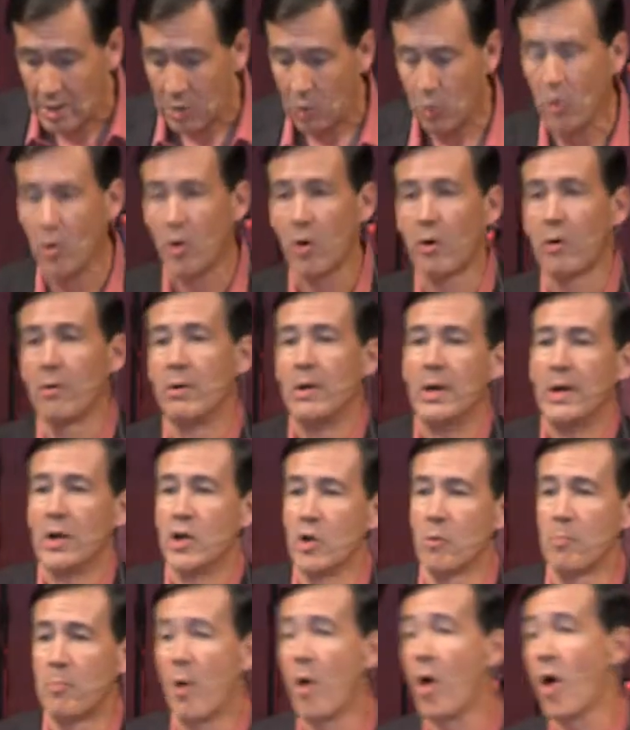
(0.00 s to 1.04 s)
or
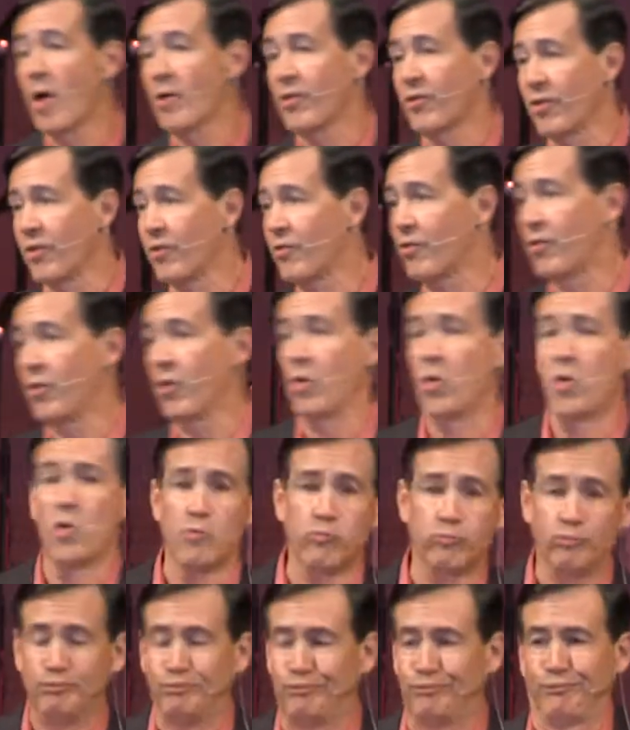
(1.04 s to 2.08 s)
your boss is
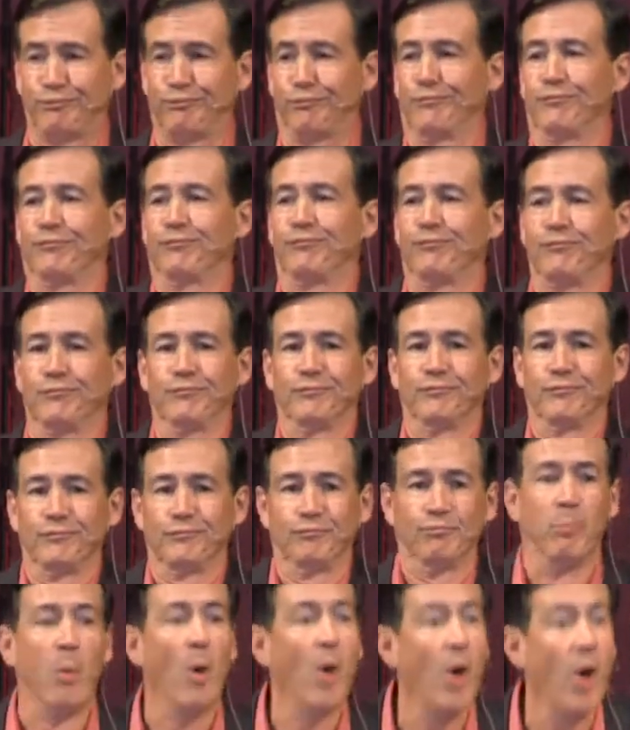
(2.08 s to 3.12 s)
too
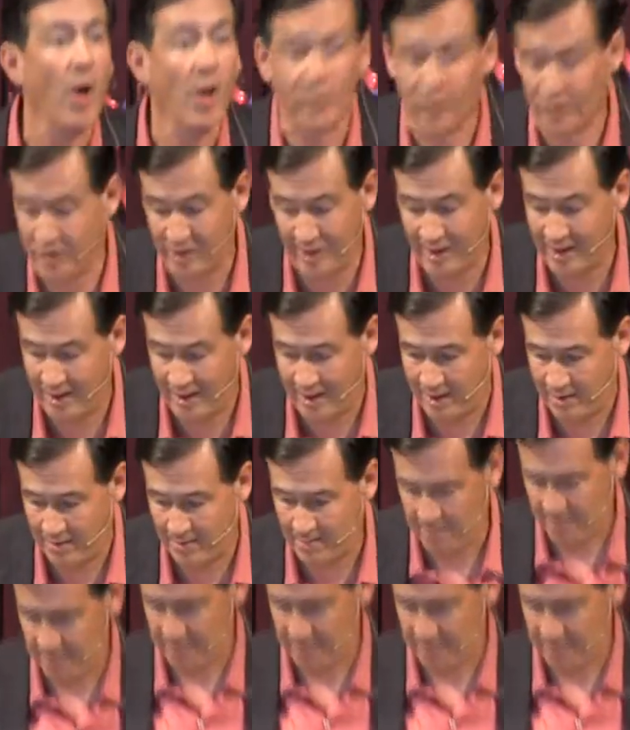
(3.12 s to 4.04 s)
bossy.